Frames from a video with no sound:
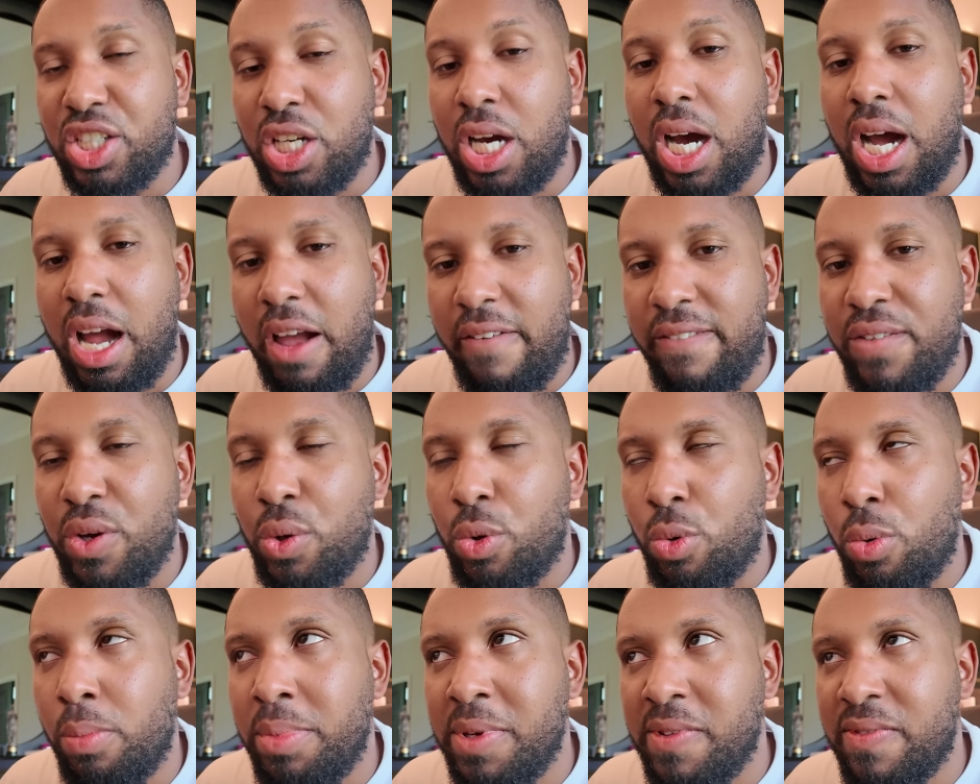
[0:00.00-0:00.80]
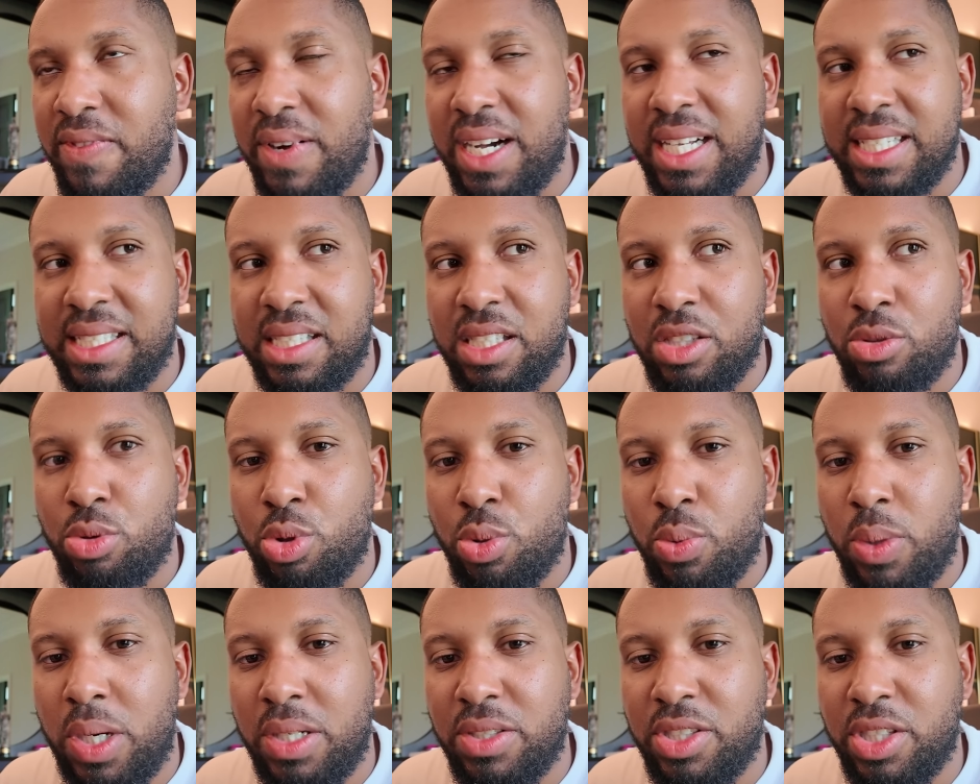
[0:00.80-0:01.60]
car, I feel, will be faster than the
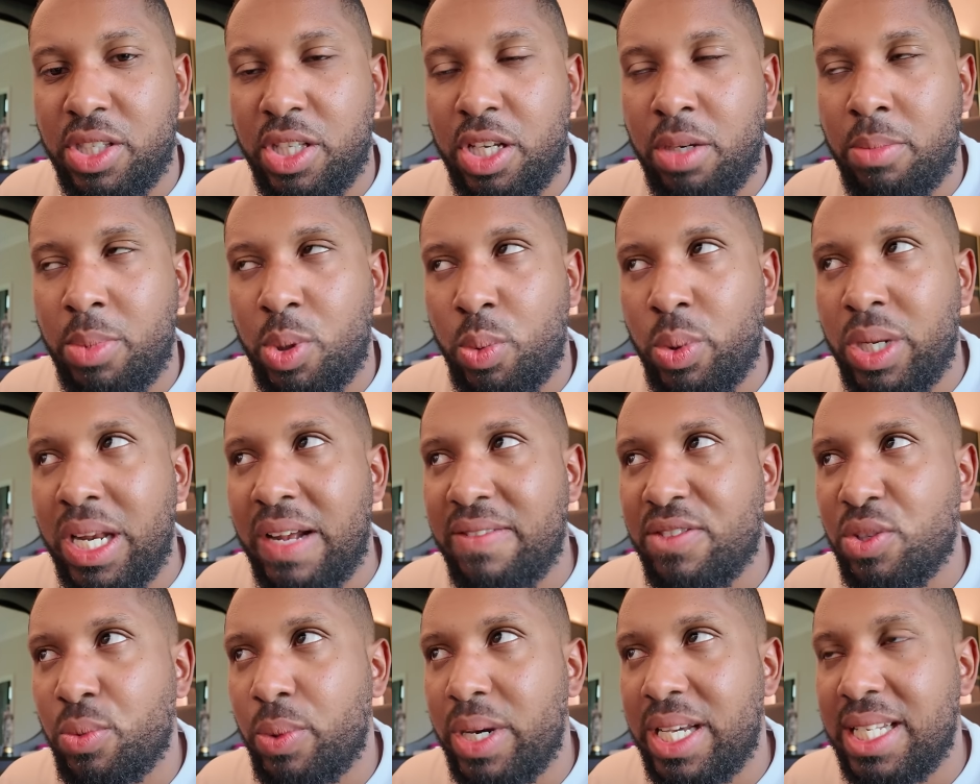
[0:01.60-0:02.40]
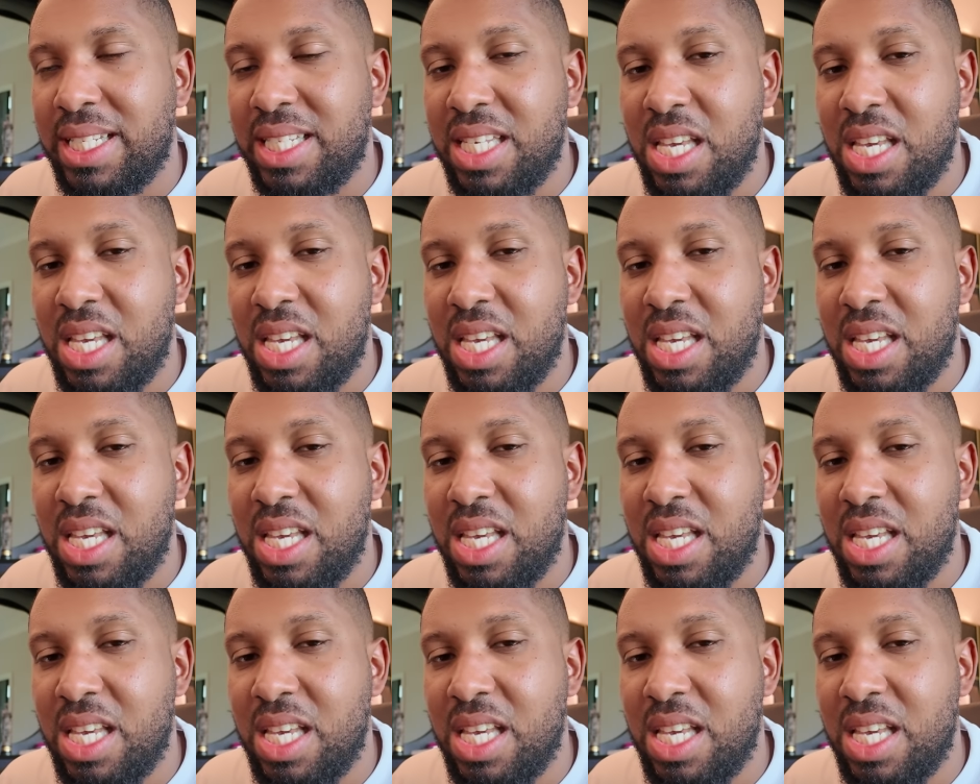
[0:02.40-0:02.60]
Revolta there, but we'll have to wait and